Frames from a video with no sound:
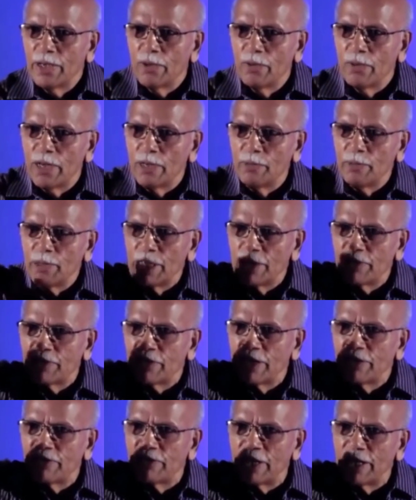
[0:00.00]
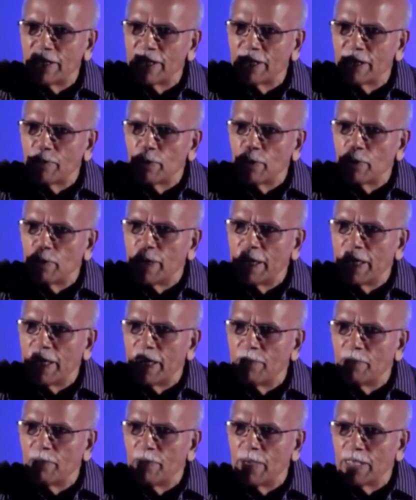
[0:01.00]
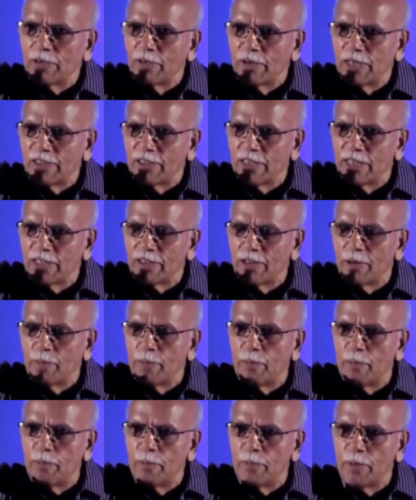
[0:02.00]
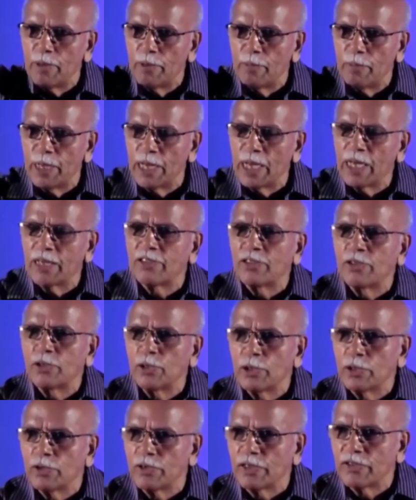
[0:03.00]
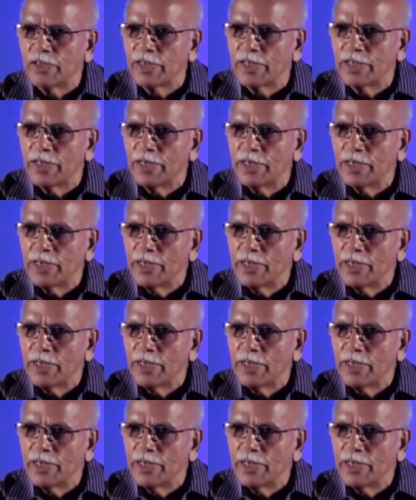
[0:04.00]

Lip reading: One minister in center removed my name as a vice chancellor of Banaras Hindu University.